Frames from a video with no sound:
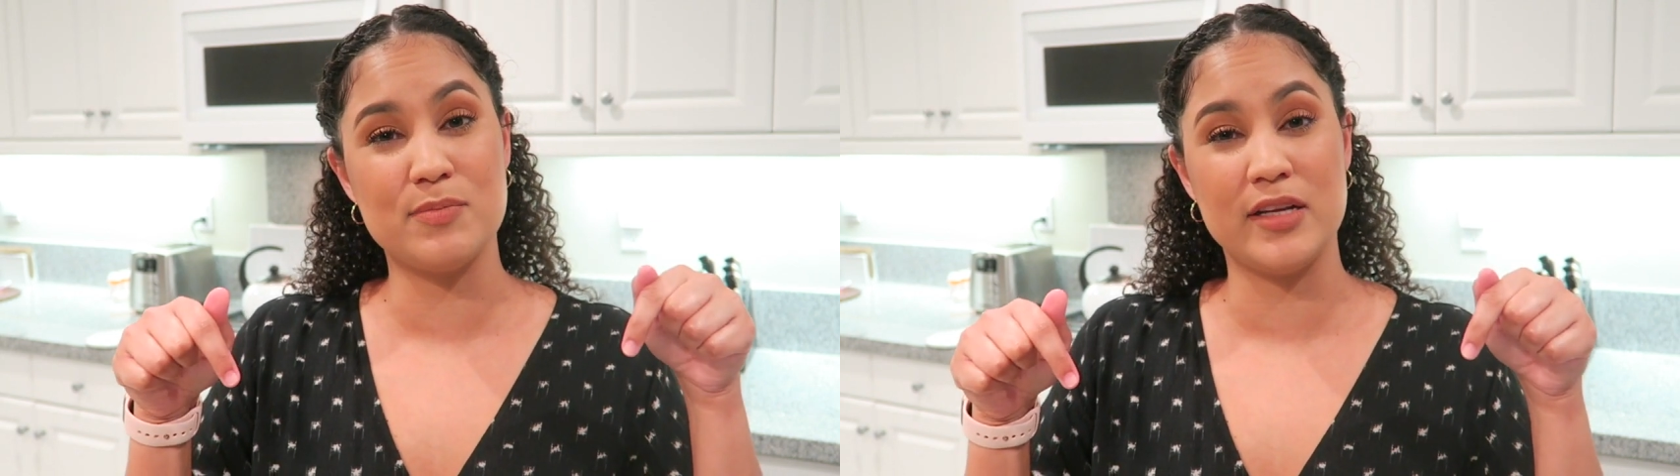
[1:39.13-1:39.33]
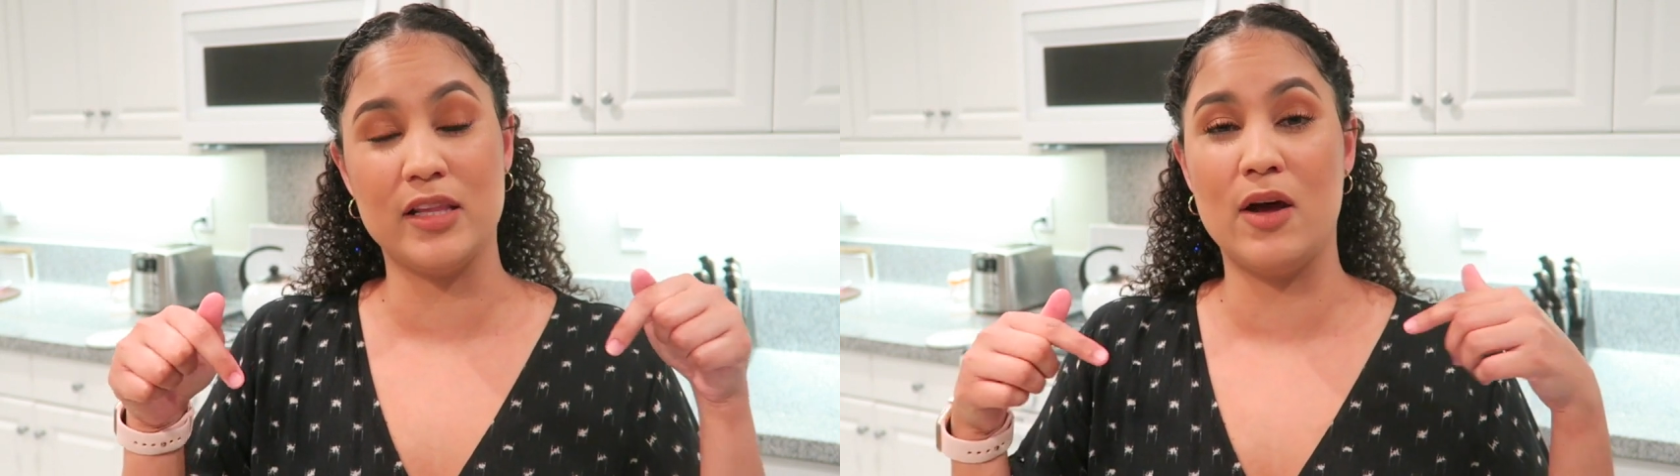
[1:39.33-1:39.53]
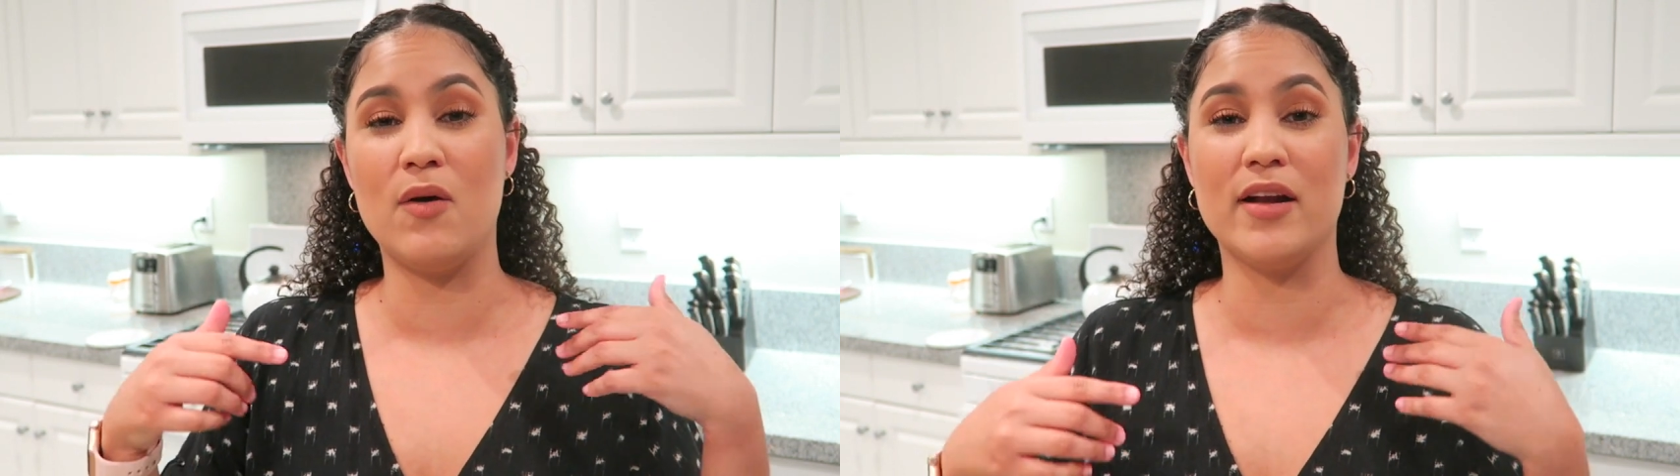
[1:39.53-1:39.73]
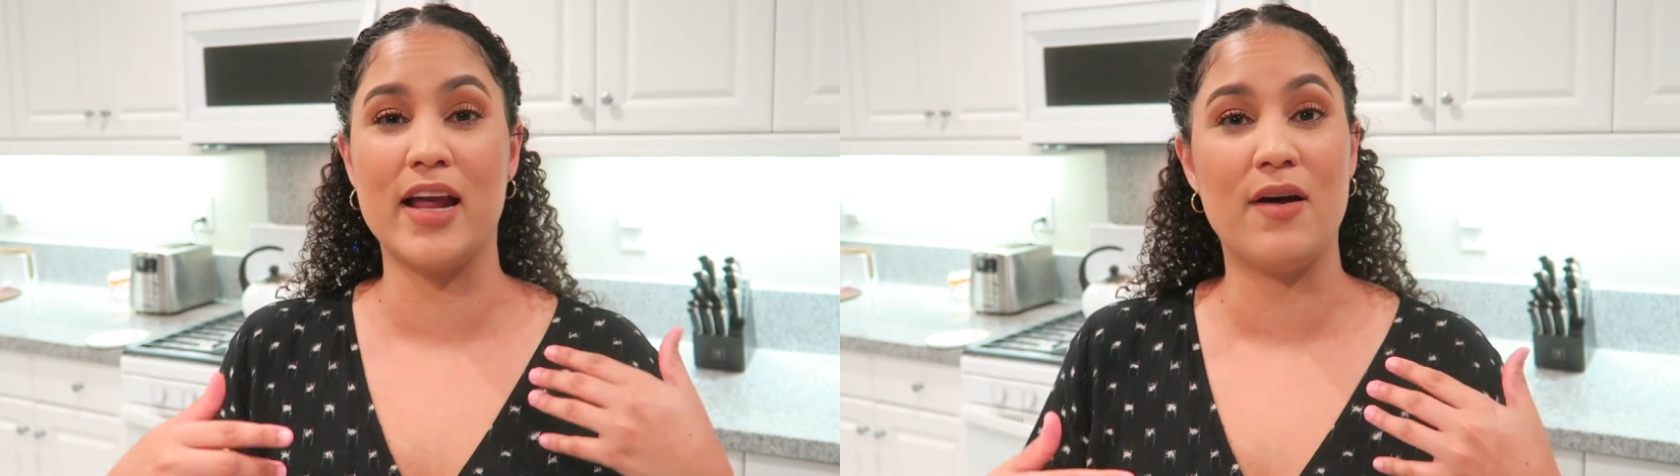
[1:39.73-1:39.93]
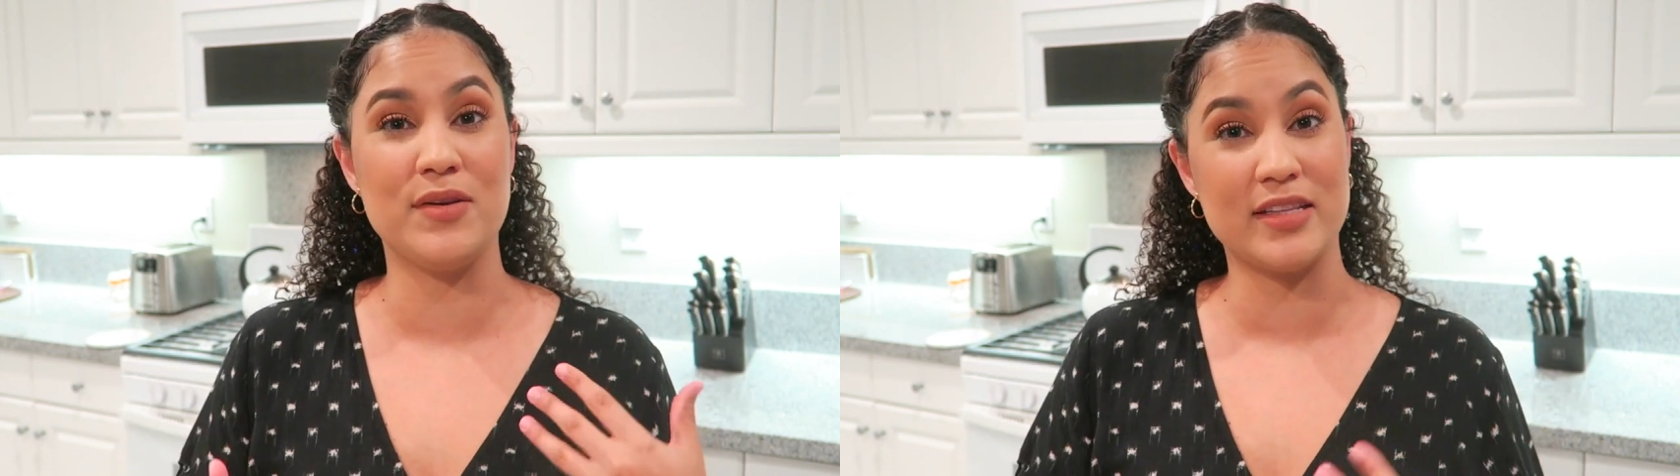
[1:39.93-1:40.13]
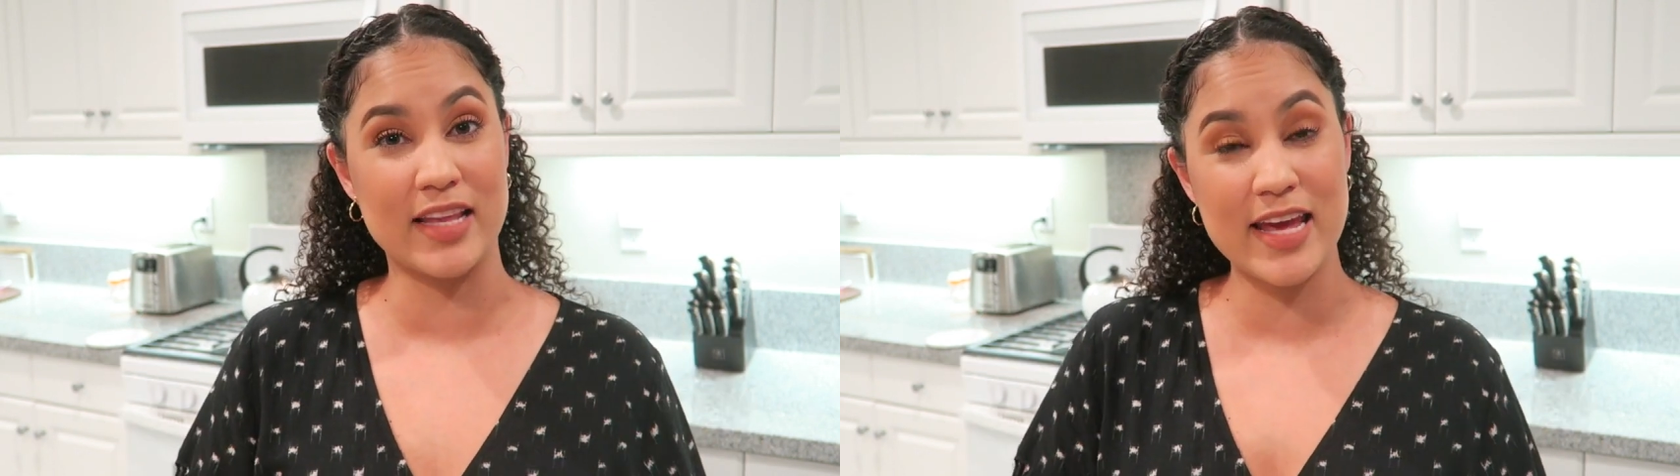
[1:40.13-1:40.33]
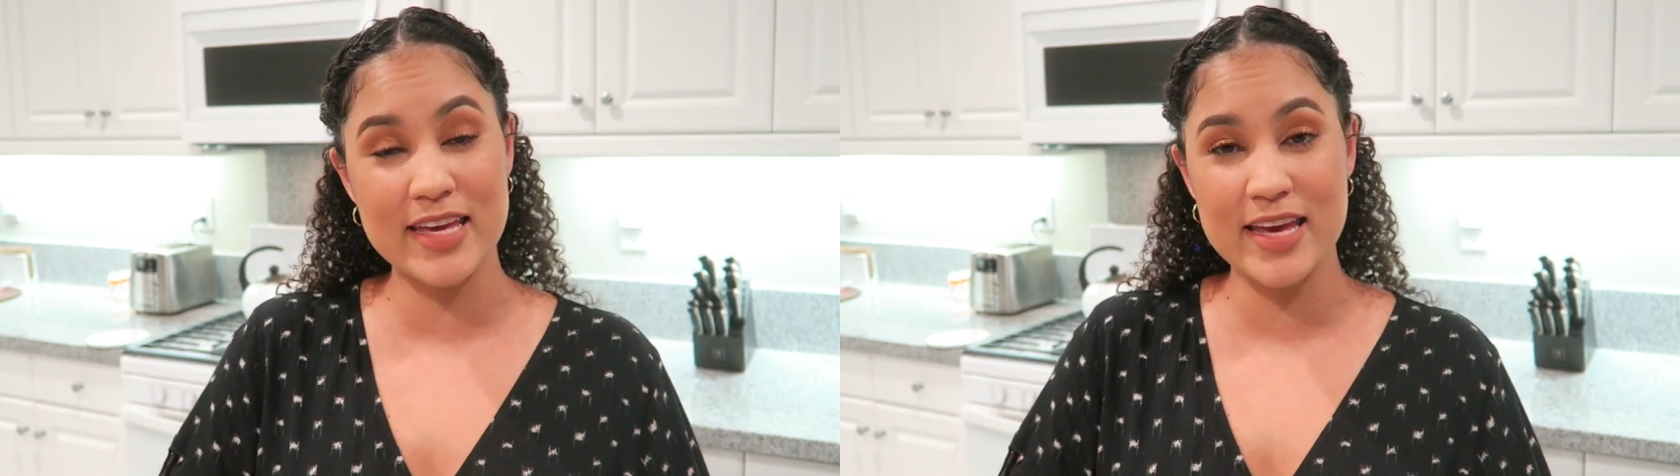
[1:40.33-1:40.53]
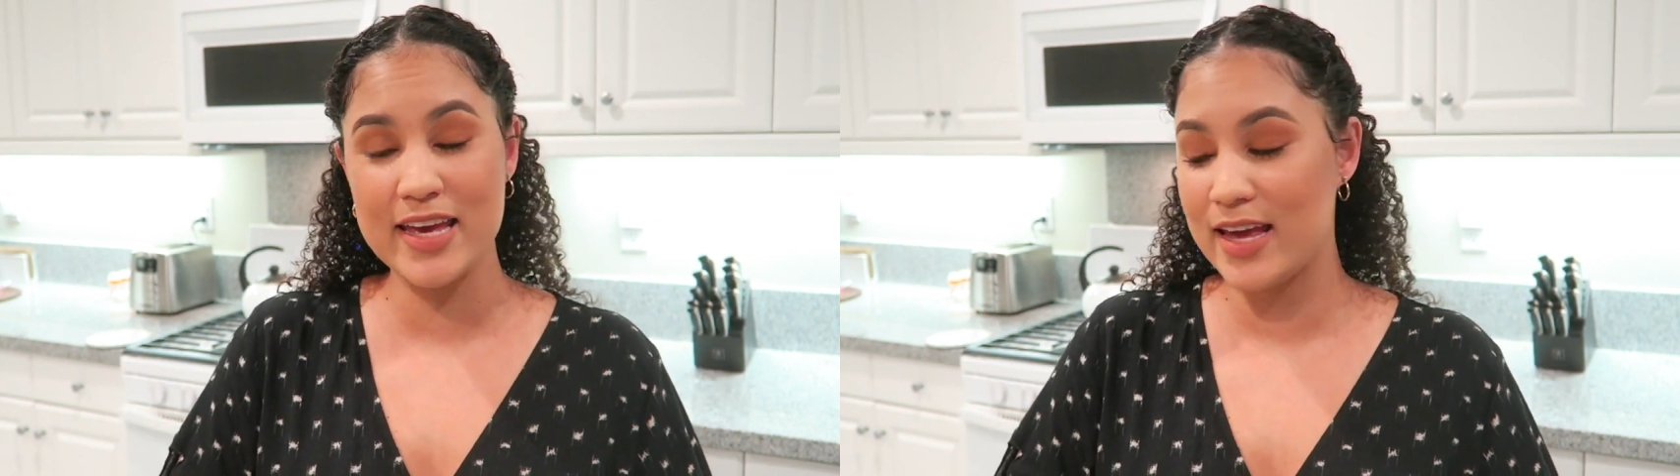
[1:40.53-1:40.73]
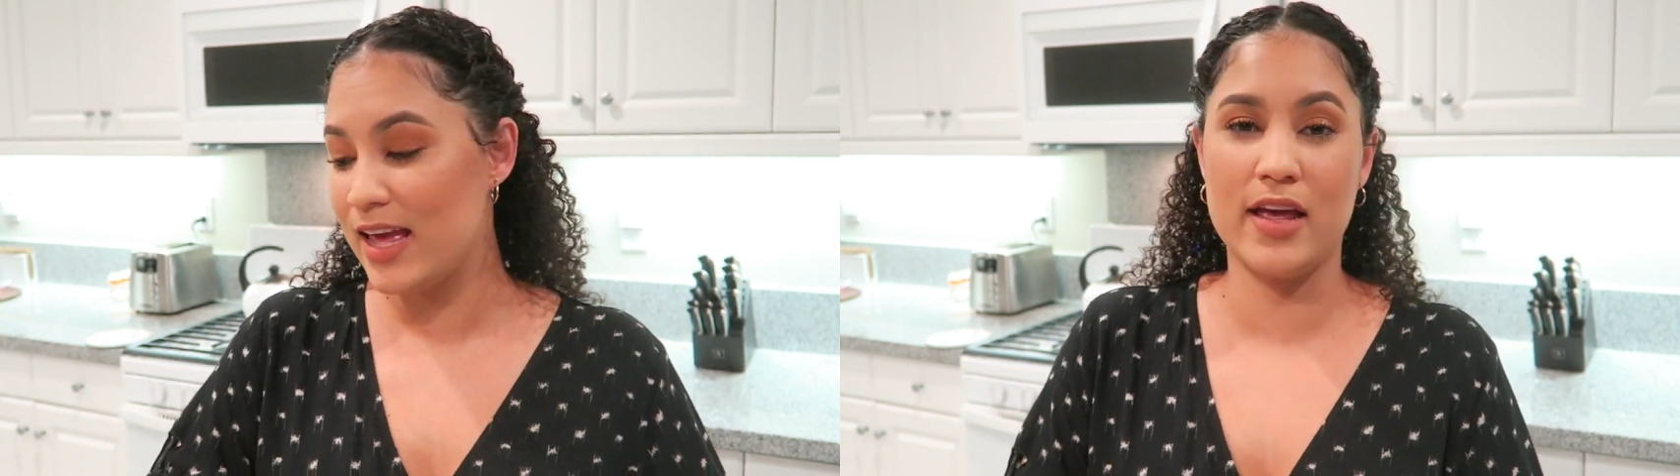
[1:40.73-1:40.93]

below on how you like it.